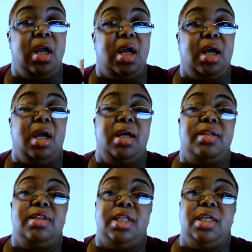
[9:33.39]

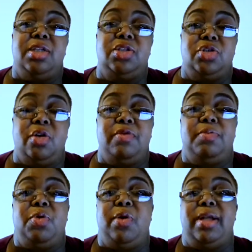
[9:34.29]
the
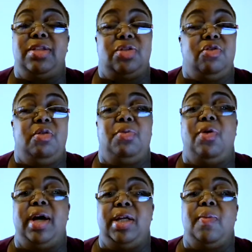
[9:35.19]

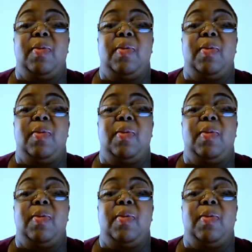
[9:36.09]
storyboard